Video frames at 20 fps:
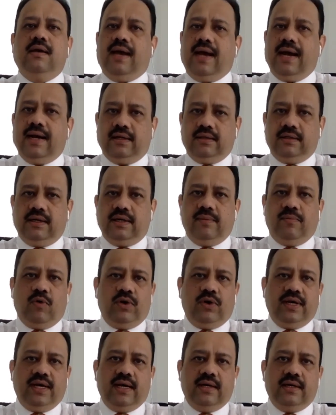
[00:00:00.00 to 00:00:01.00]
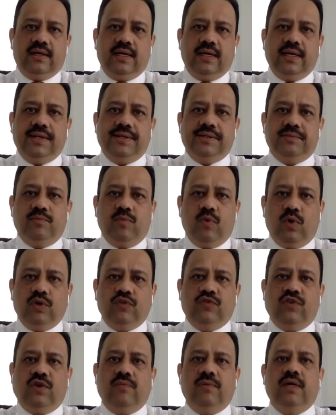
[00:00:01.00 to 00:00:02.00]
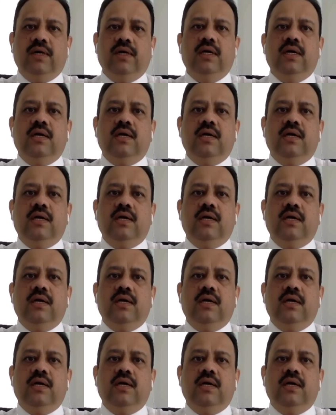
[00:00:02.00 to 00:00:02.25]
and other reporting entities, both from a